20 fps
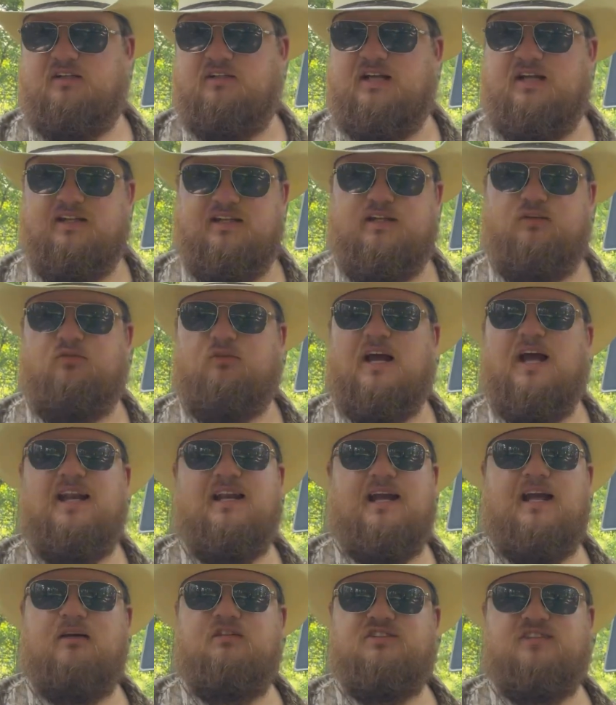I think right
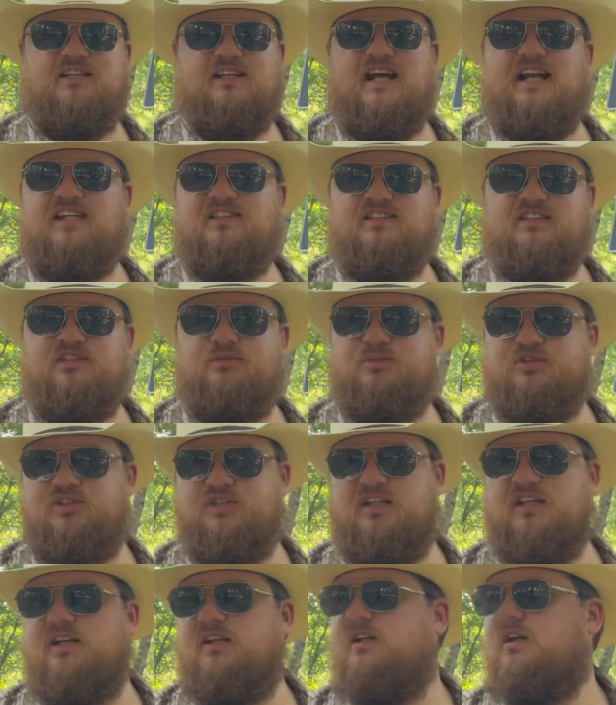now it's at
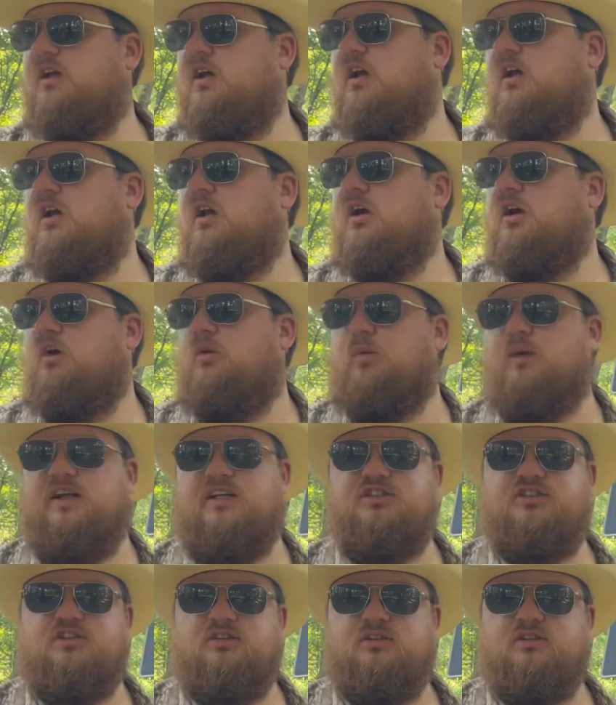96%, which